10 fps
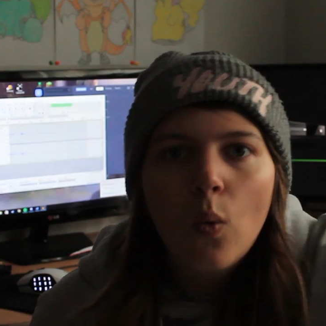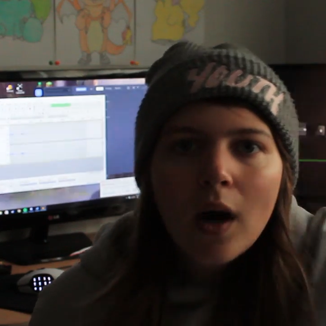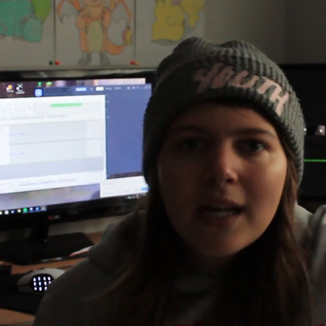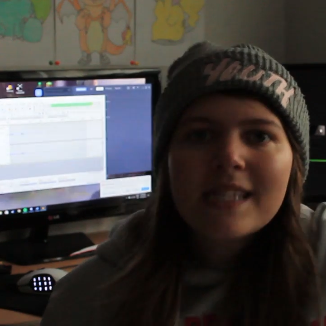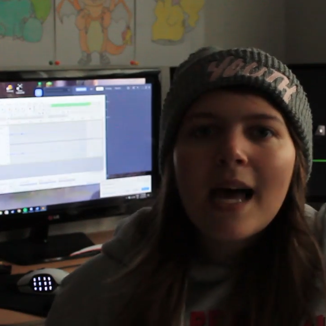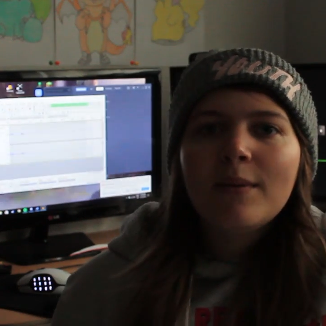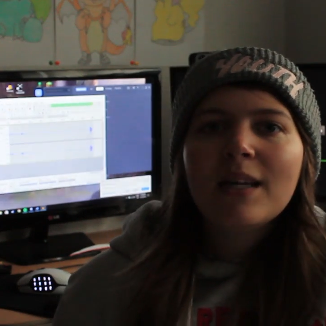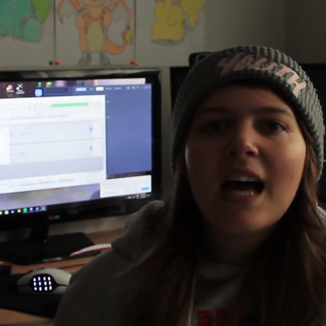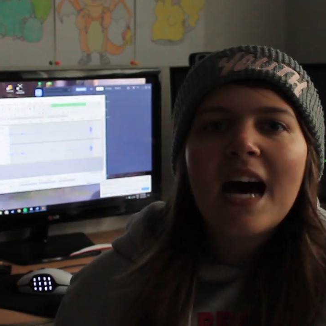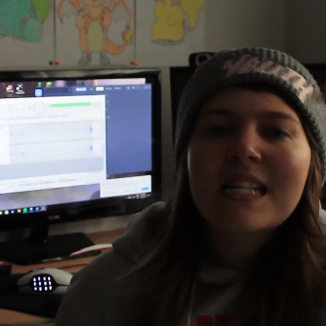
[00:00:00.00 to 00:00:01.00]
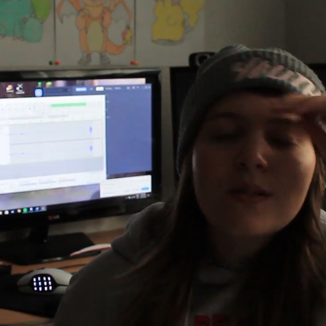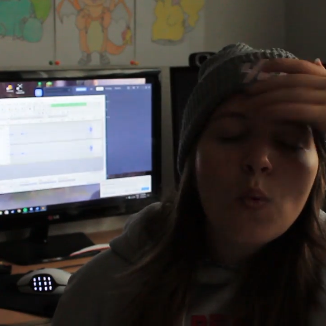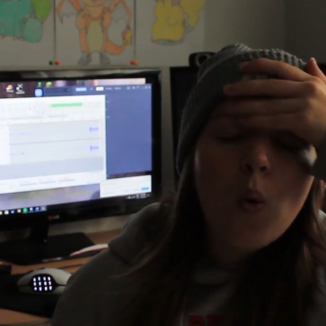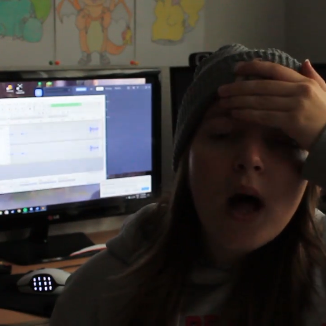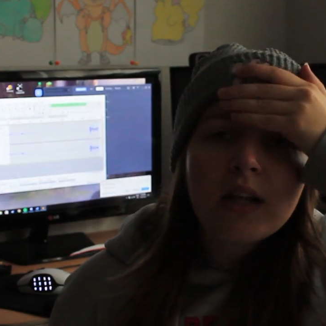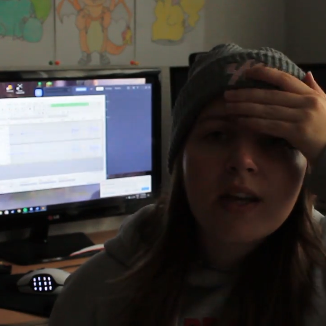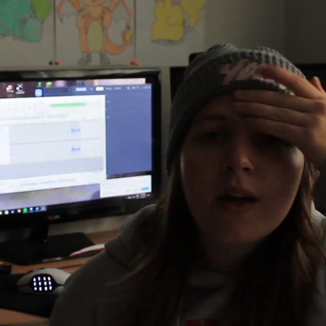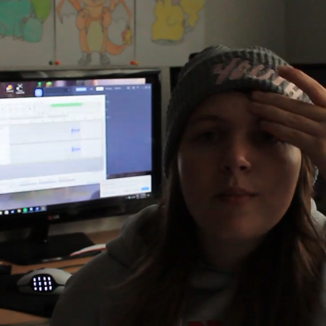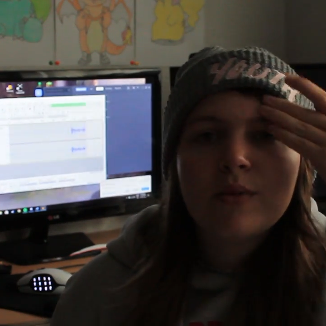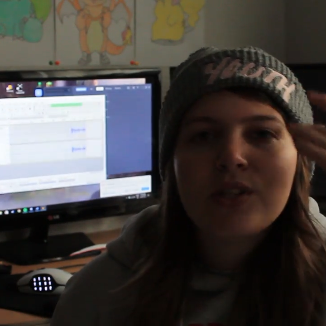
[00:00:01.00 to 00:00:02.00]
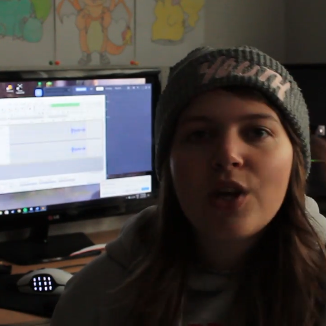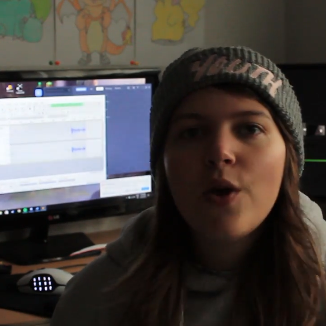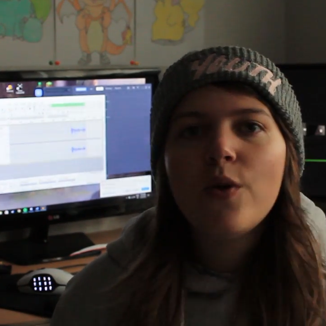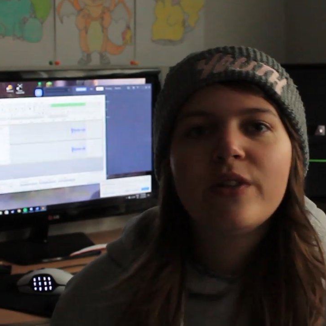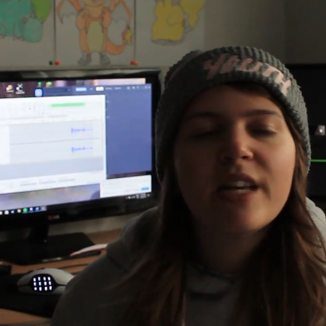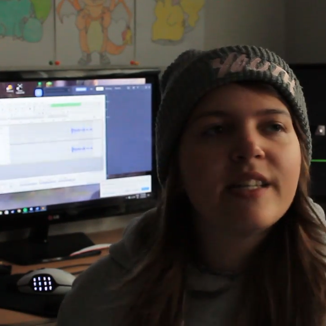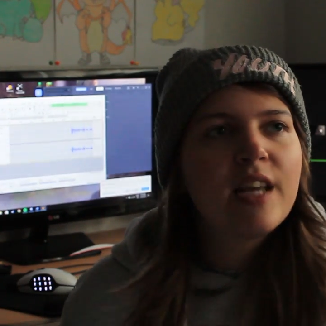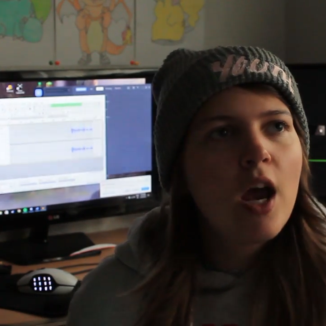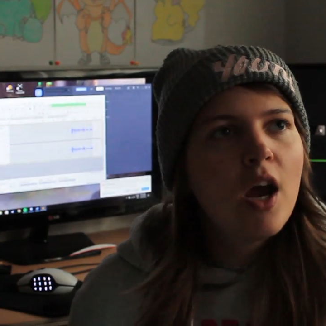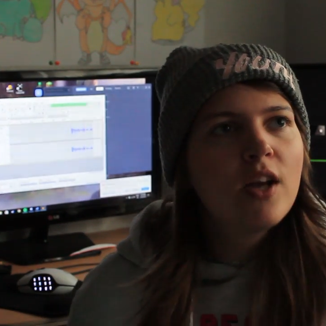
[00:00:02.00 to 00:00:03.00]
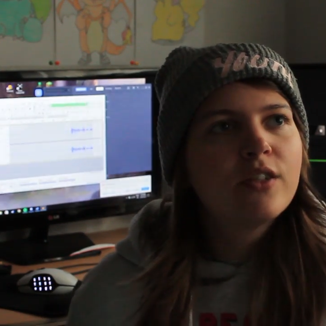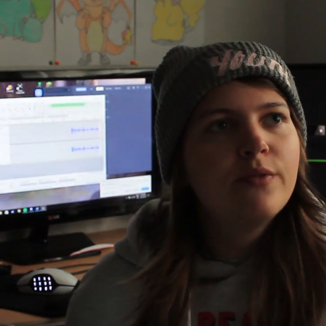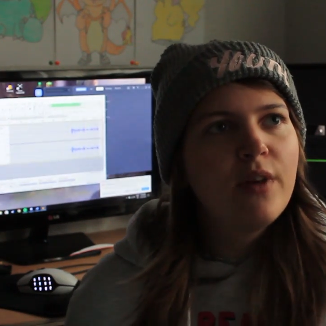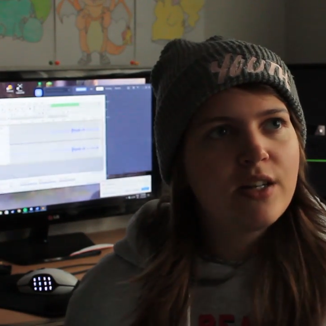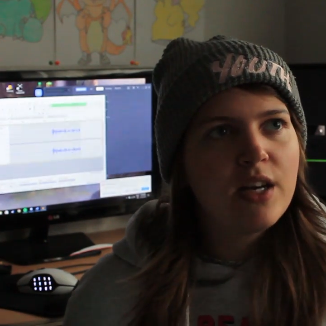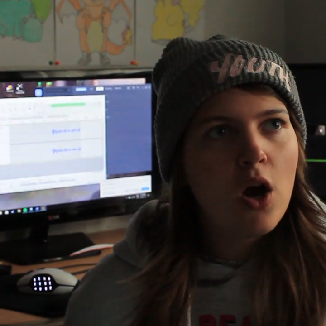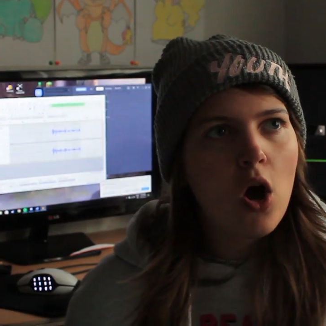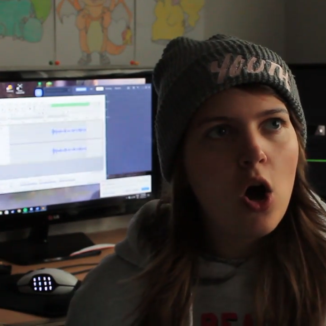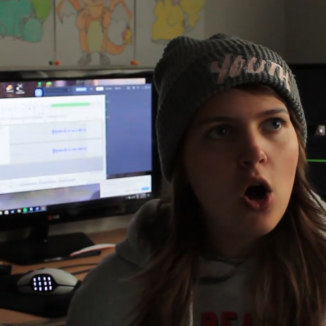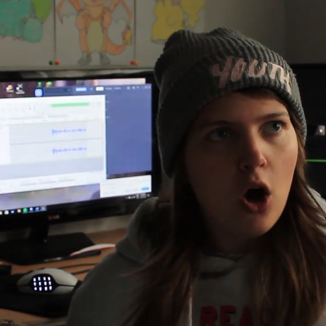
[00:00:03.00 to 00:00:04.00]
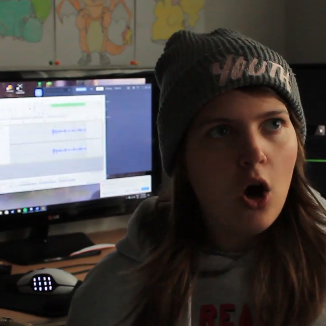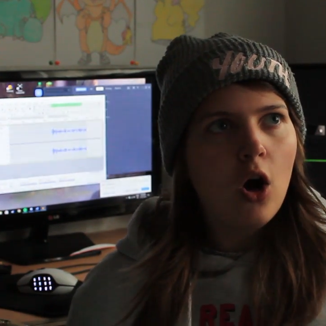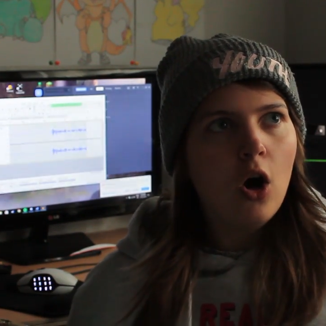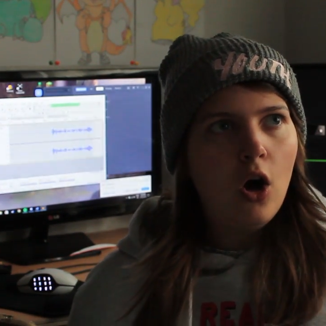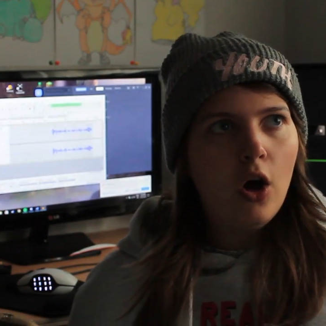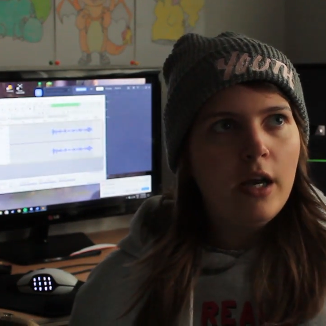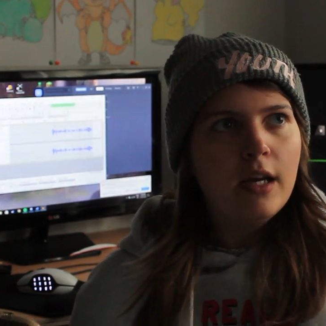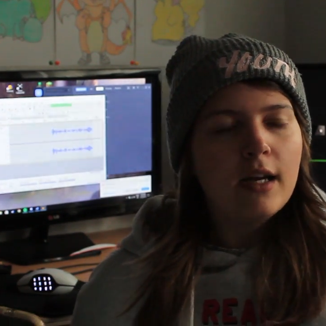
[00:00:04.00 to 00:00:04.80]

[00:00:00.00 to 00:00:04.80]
What is happening, guys, and welcome to today's video.